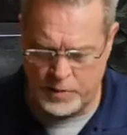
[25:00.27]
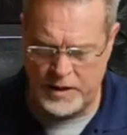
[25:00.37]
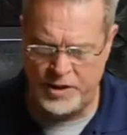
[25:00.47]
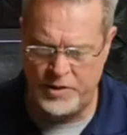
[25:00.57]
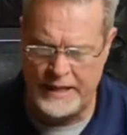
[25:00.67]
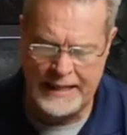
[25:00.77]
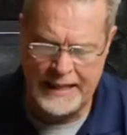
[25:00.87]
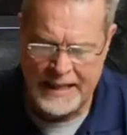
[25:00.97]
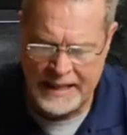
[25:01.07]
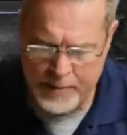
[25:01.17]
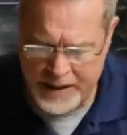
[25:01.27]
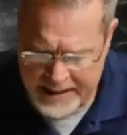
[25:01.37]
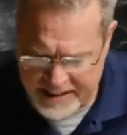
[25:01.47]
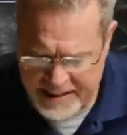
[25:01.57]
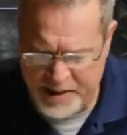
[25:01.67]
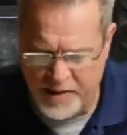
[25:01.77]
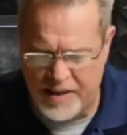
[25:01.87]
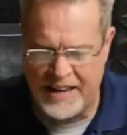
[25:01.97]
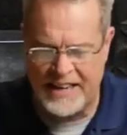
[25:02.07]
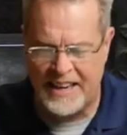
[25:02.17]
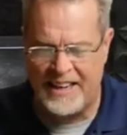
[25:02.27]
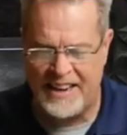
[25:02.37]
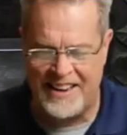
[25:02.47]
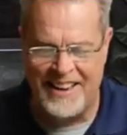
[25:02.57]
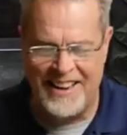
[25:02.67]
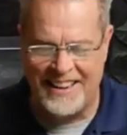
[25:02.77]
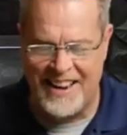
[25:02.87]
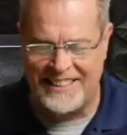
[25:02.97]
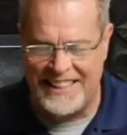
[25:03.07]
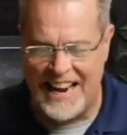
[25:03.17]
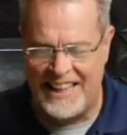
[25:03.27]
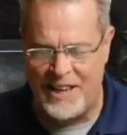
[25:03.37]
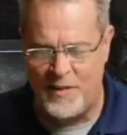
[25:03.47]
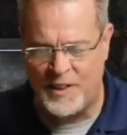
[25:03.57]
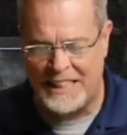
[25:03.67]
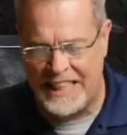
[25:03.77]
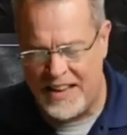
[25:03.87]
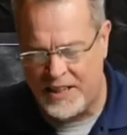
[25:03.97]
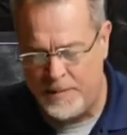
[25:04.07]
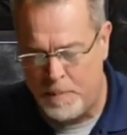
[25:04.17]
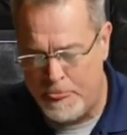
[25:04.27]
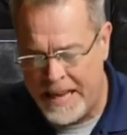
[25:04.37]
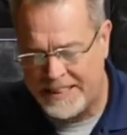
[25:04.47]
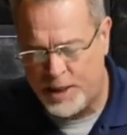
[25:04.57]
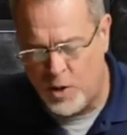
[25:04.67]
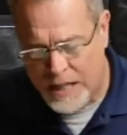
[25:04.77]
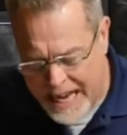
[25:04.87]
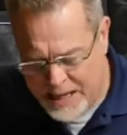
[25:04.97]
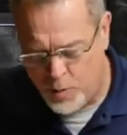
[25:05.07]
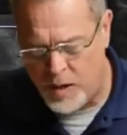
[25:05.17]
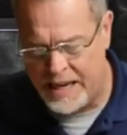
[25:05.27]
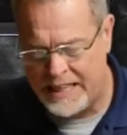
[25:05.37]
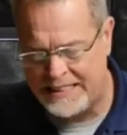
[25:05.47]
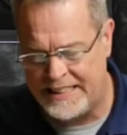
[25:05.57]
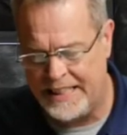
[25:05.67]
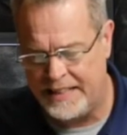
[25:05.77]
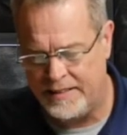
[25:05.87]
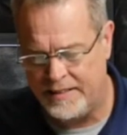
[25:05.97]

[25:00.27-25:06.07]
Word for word: one who did it. Let me continue on. I kind of got, got excited there. Verse 11. So likewise then.